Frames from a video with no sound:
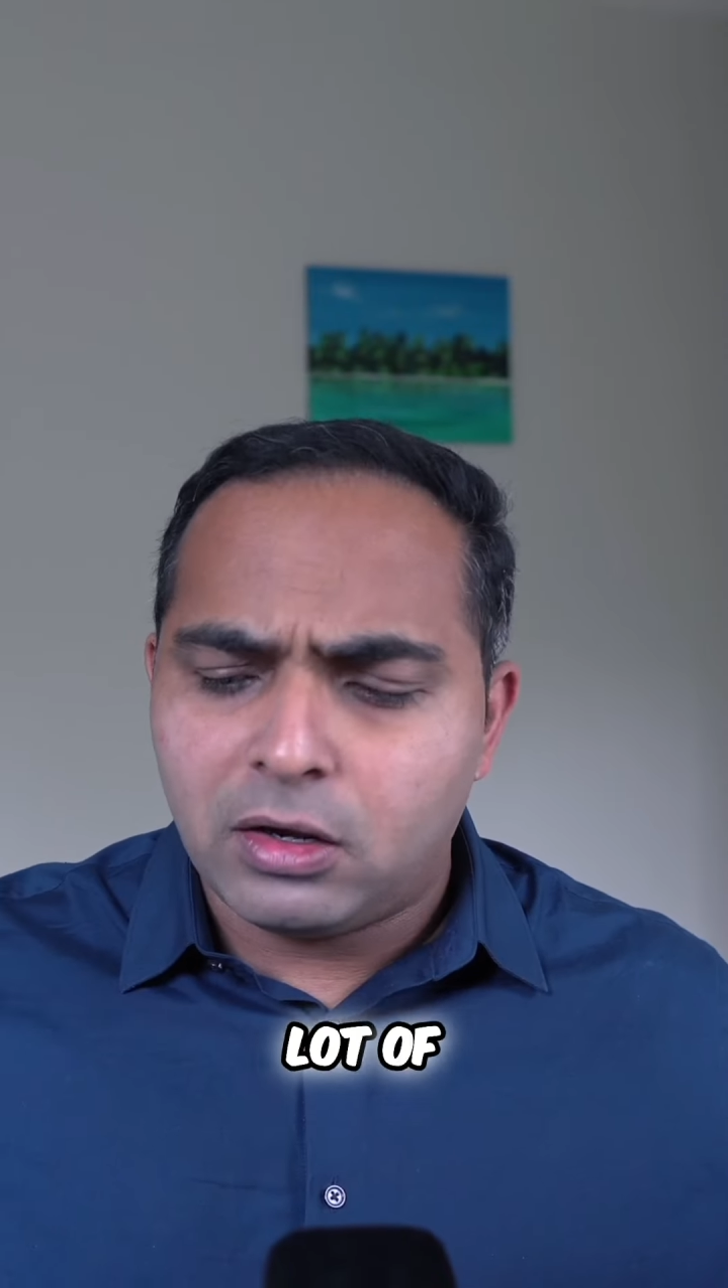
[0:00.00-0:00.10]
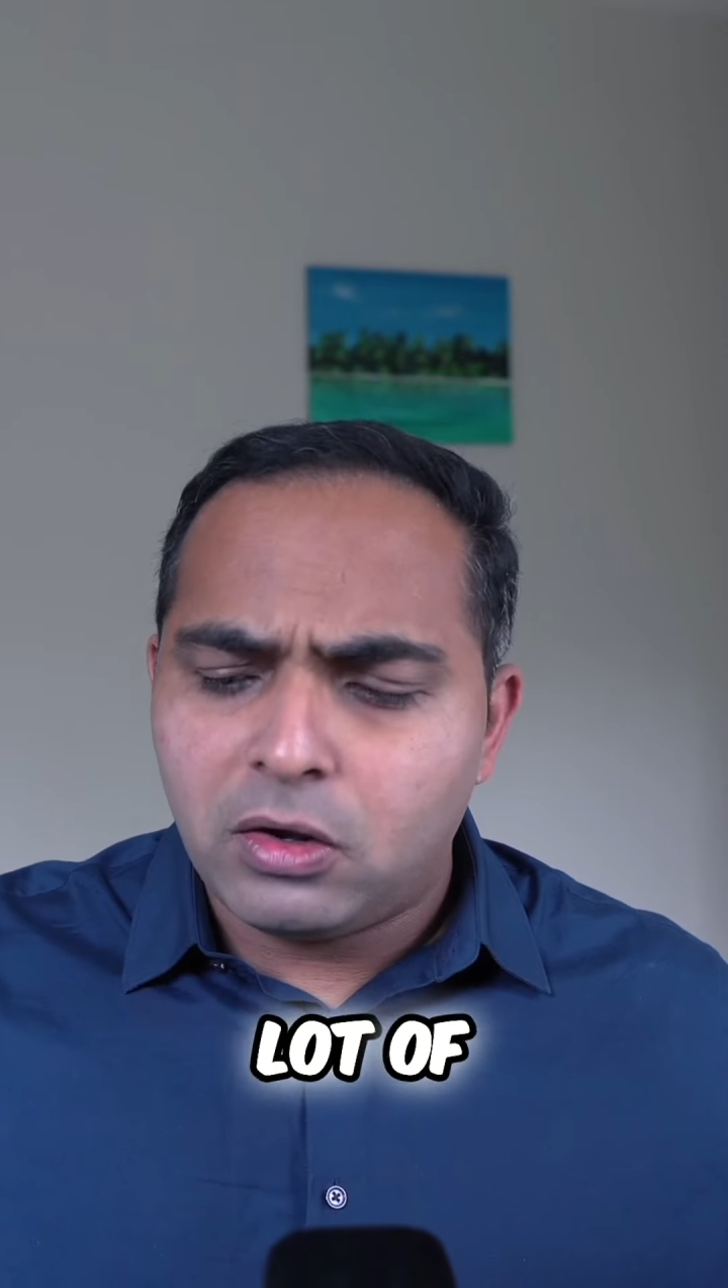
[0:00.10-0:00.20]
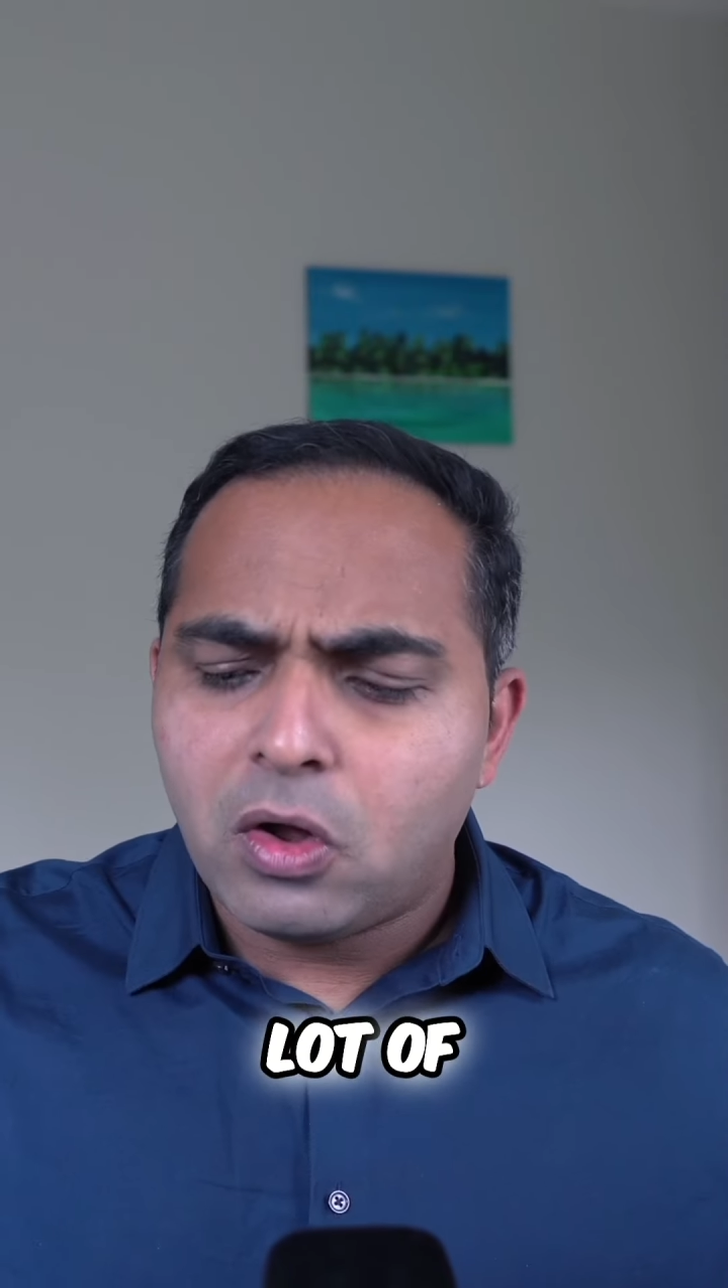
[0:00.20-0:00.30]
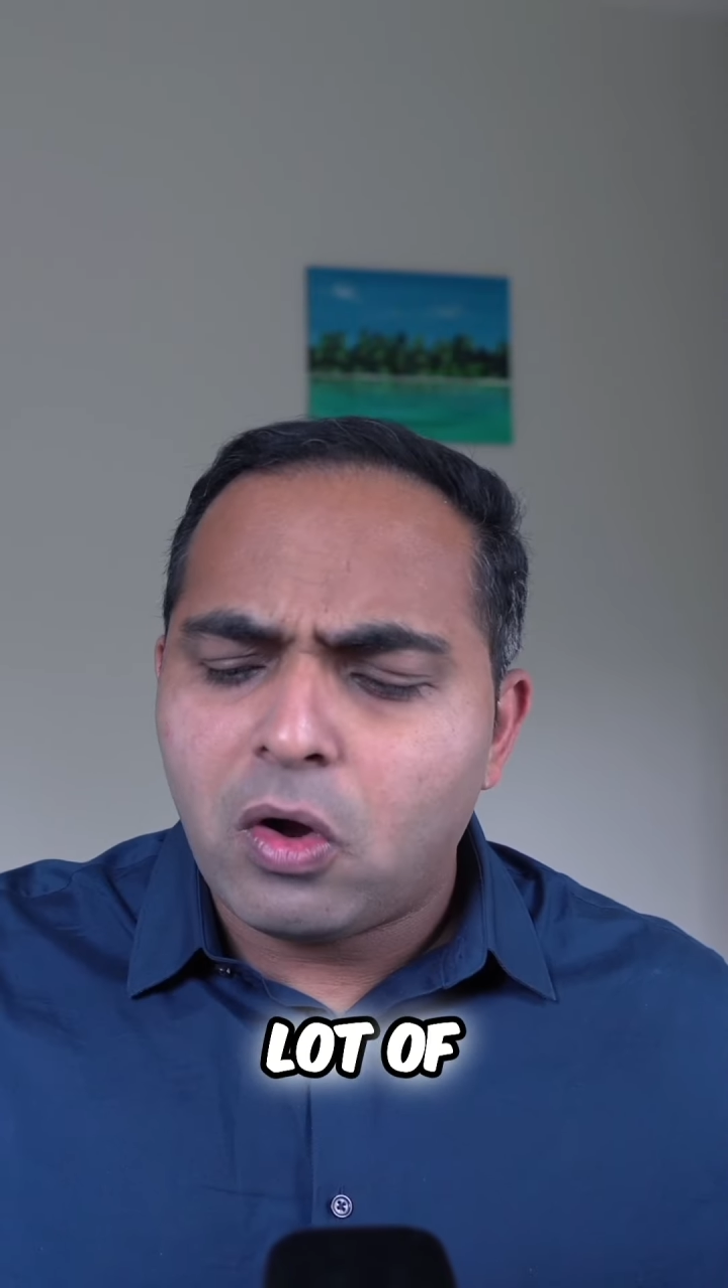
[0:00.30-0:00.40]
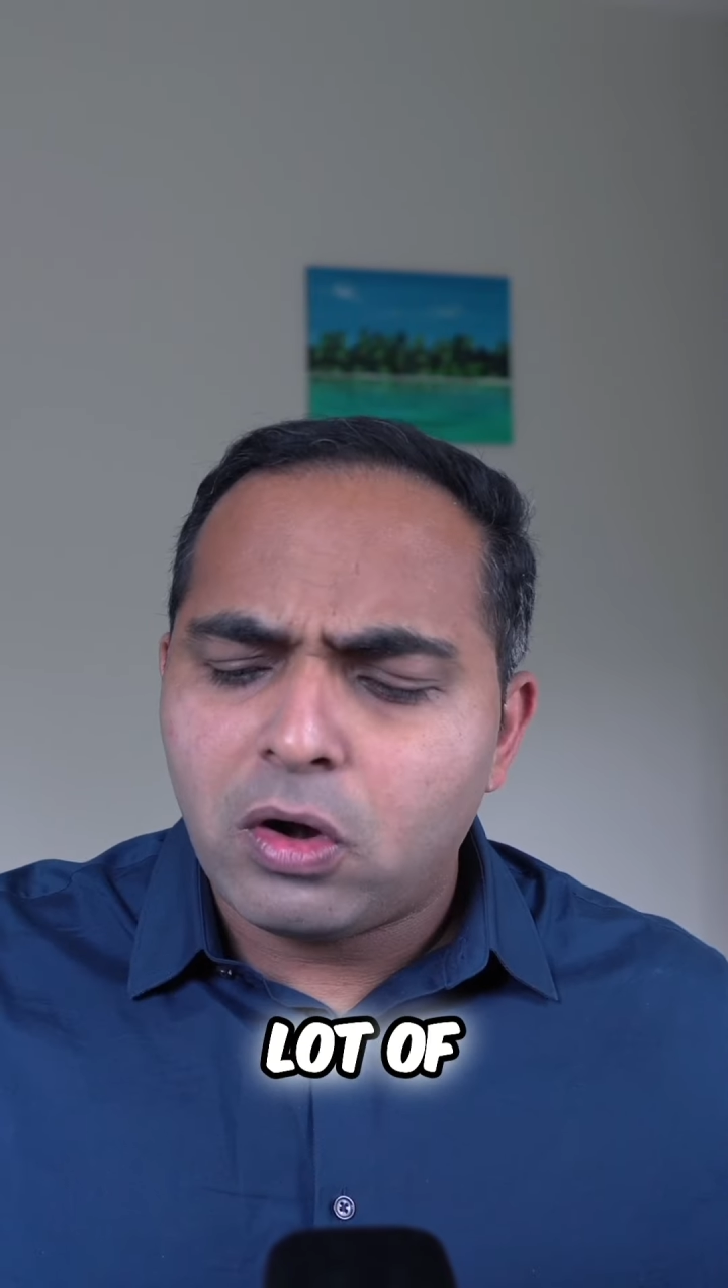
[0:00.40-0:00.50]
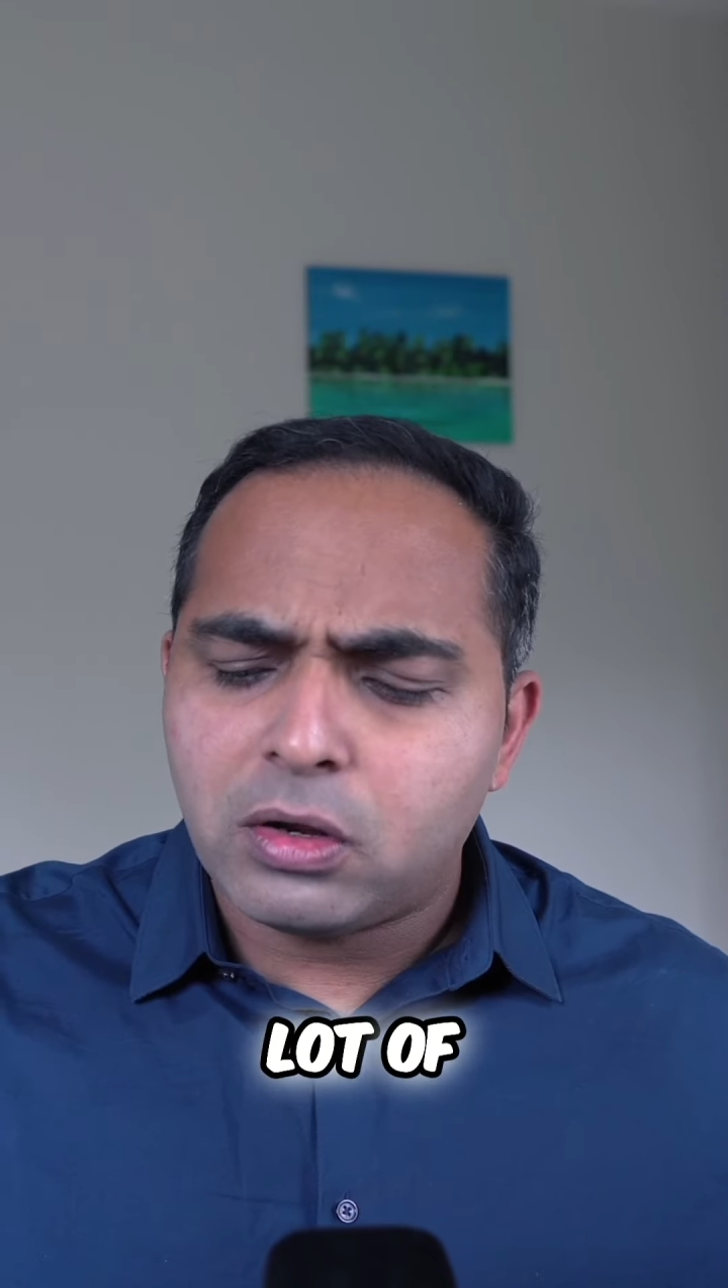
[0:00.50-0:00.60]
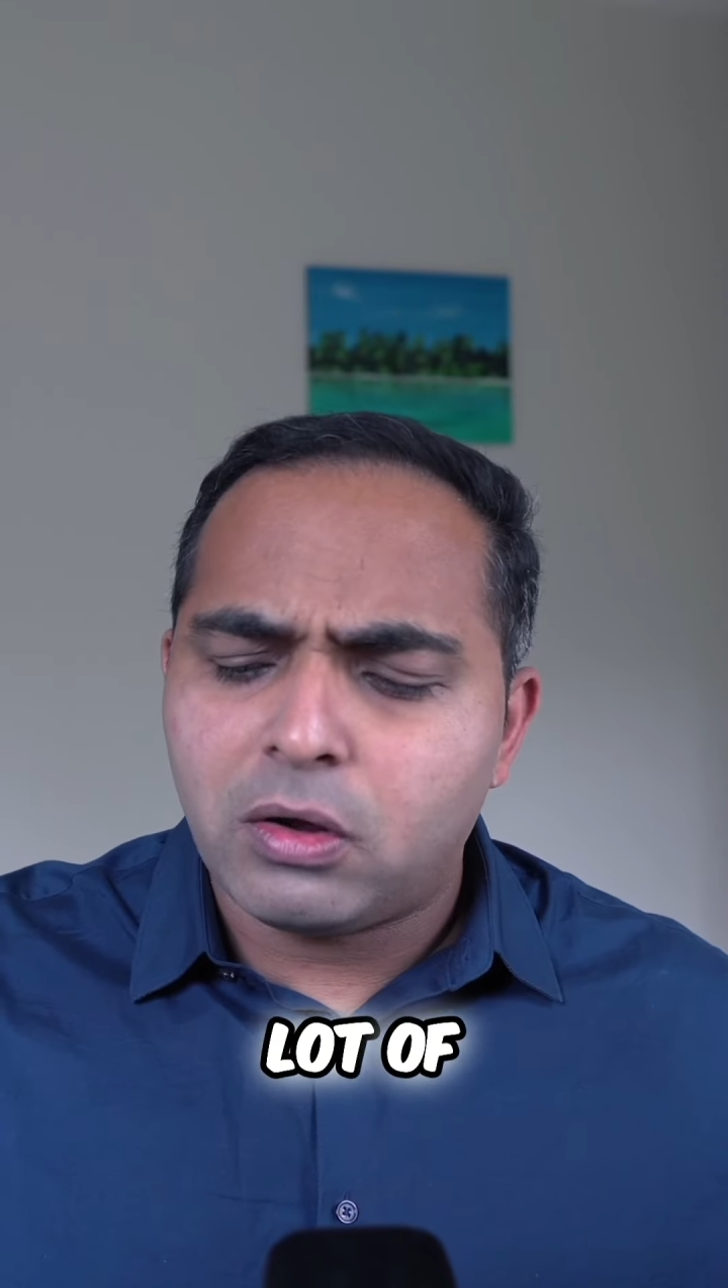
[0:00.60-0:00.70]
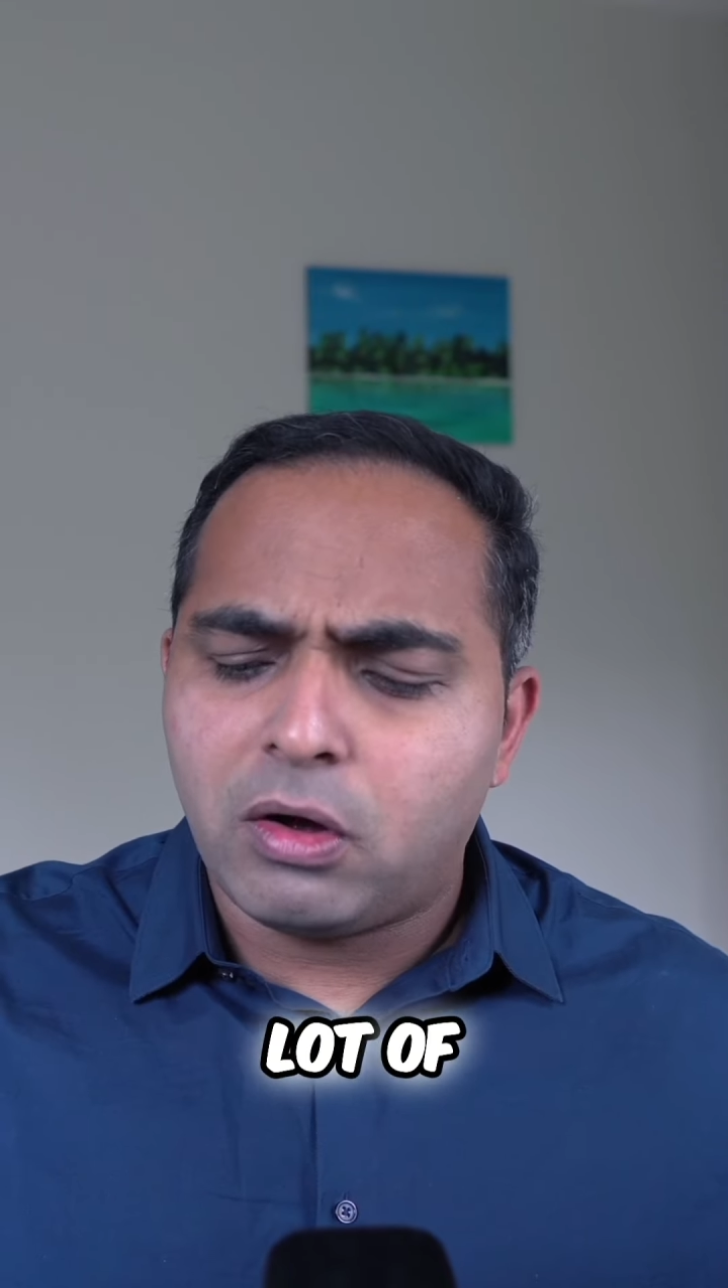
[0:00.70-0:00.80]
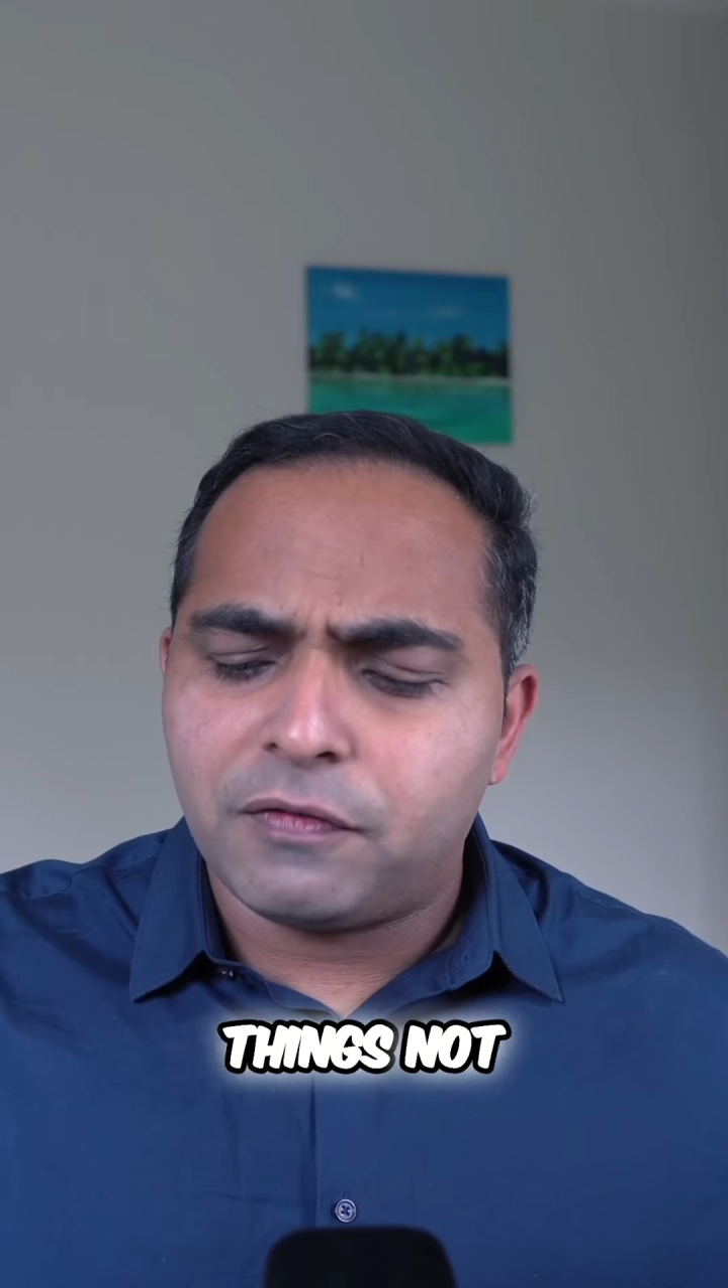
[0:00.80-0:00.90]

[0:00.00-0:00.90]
lot of